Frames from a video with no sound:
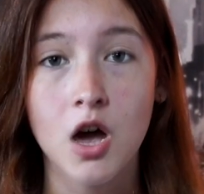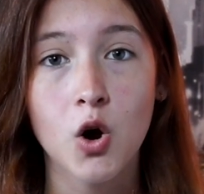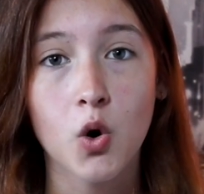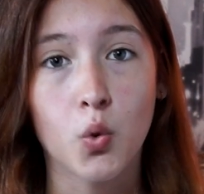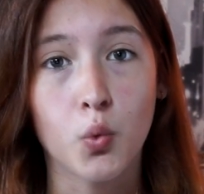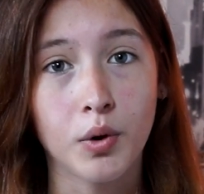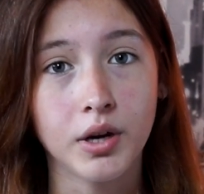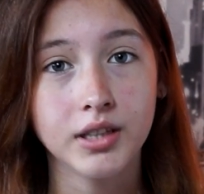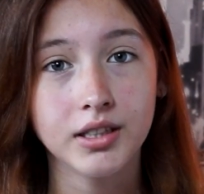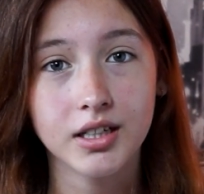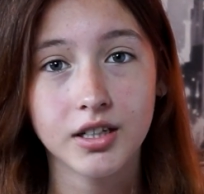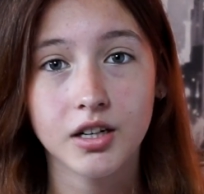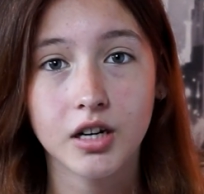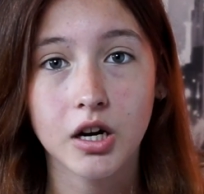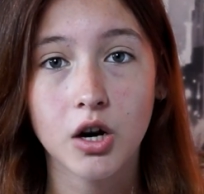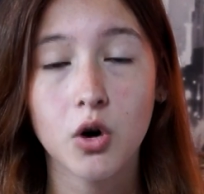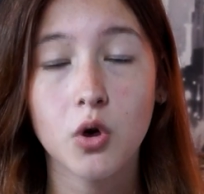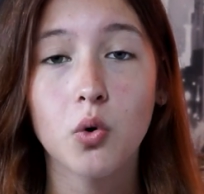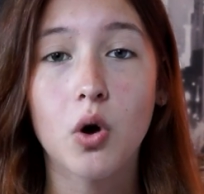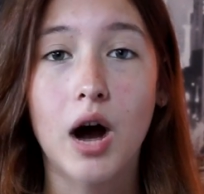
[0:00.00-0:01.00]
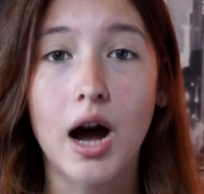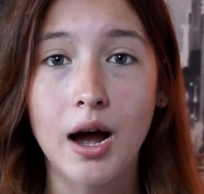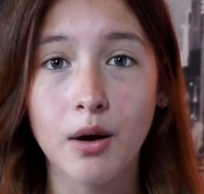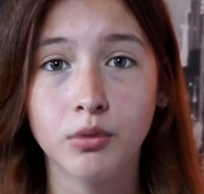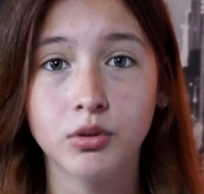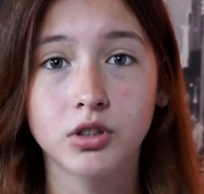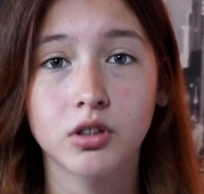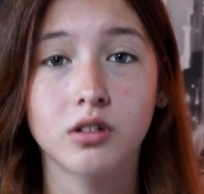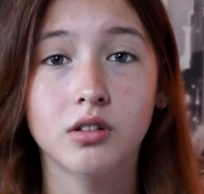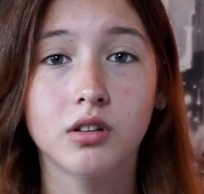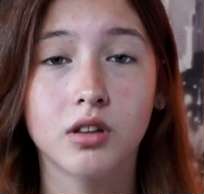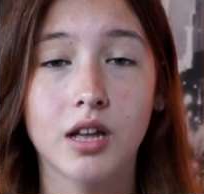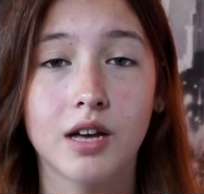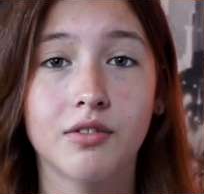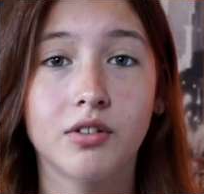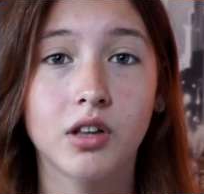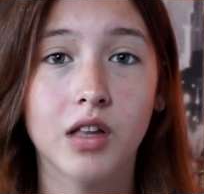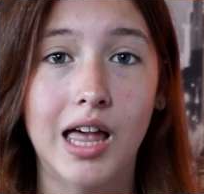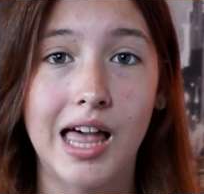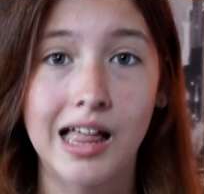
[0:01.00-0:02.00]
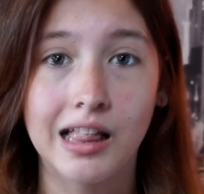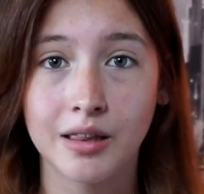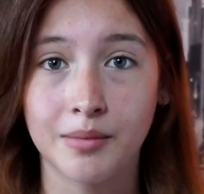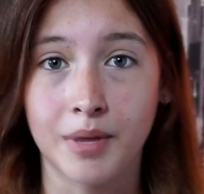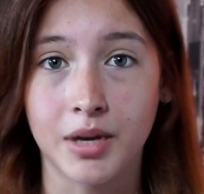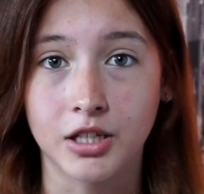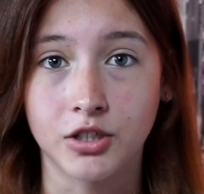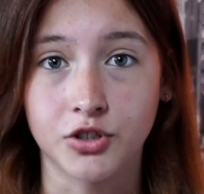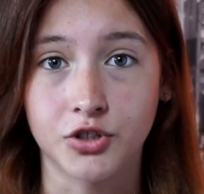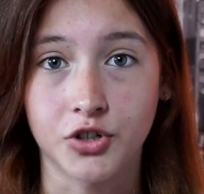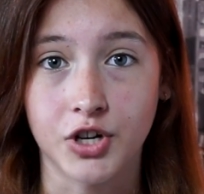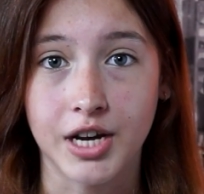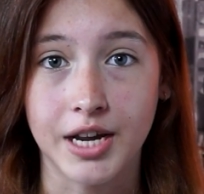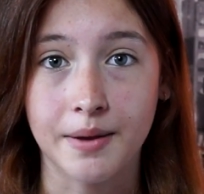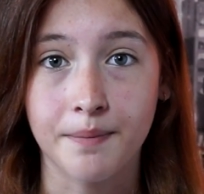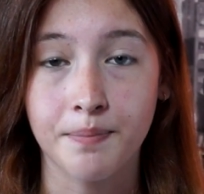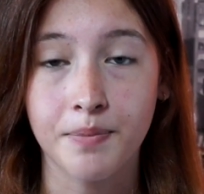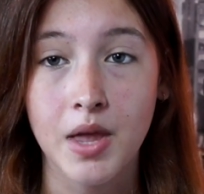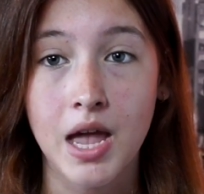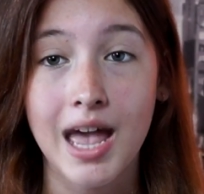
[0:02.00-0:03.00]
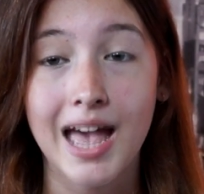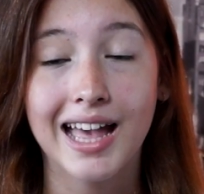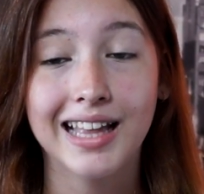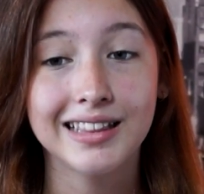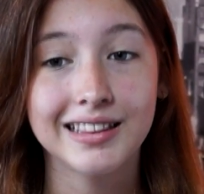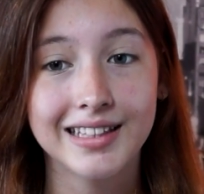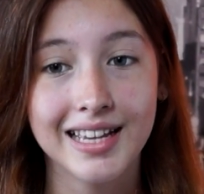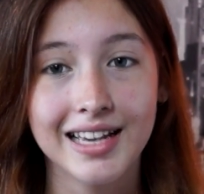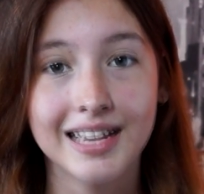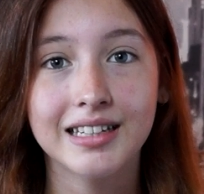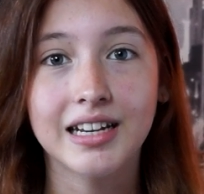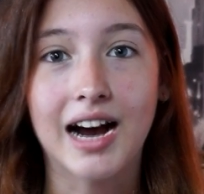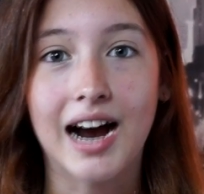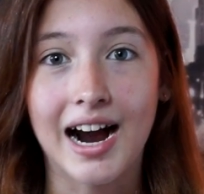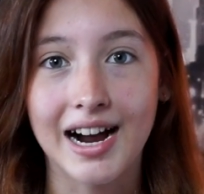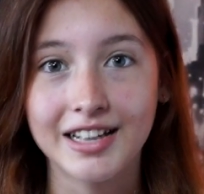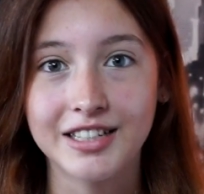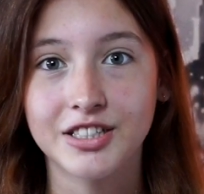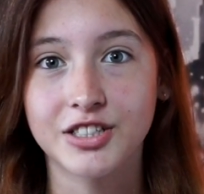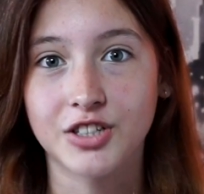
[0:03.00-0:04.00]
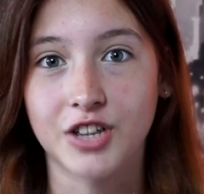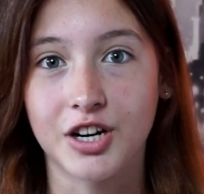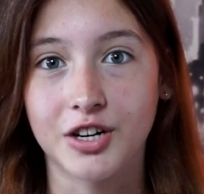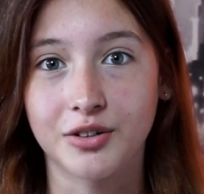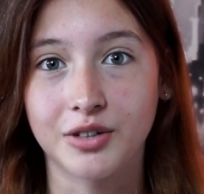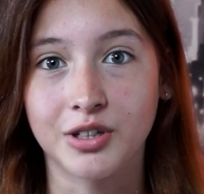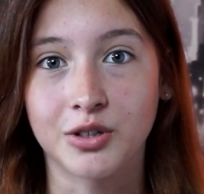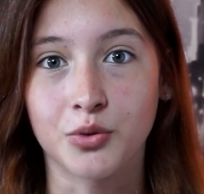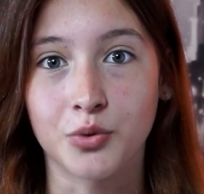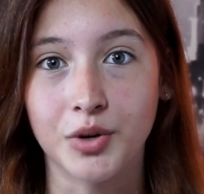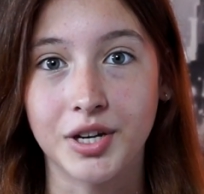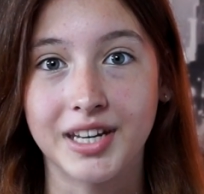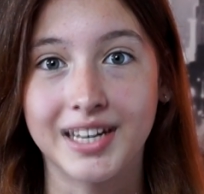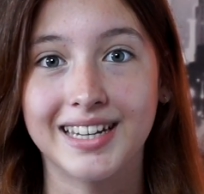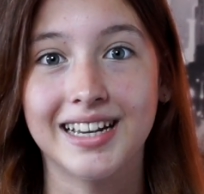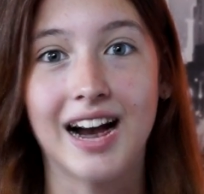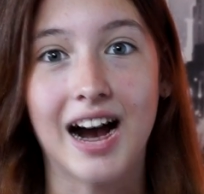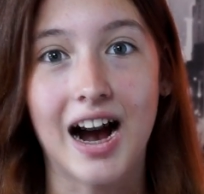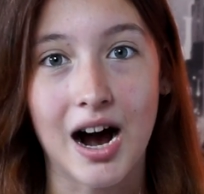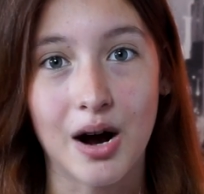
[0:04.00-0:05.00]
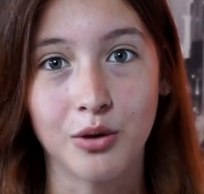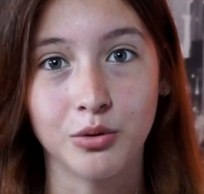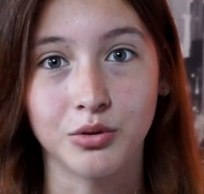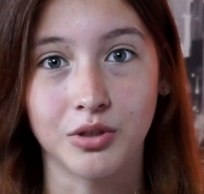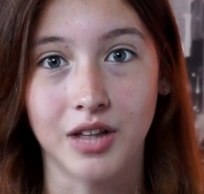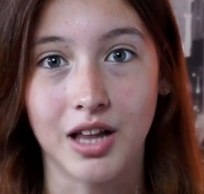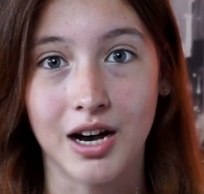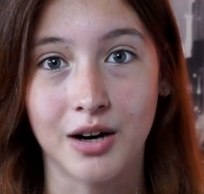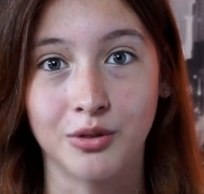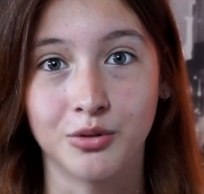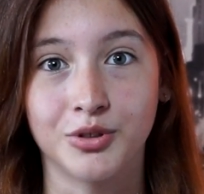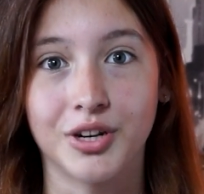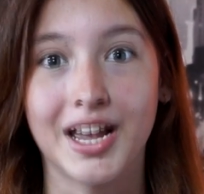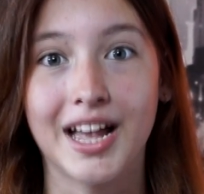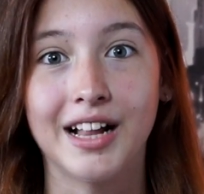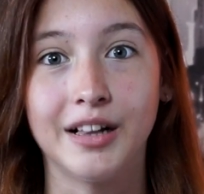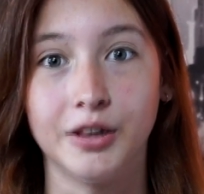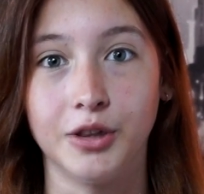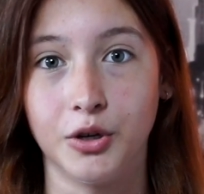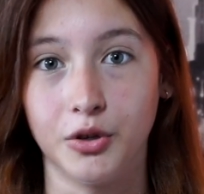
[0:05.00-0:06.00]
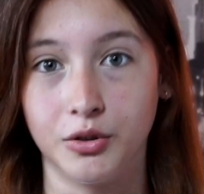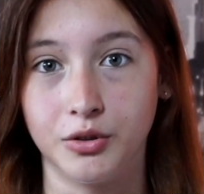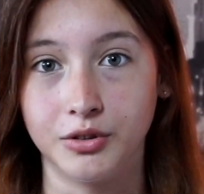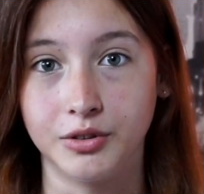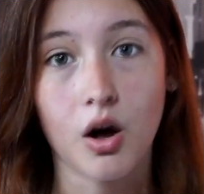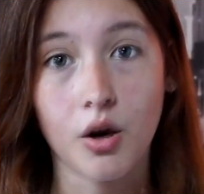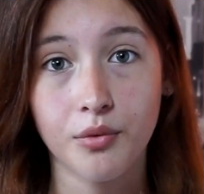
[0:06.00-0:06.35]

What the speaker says: 1 year ago, I was on level elementary, and then I started reading out loud alone.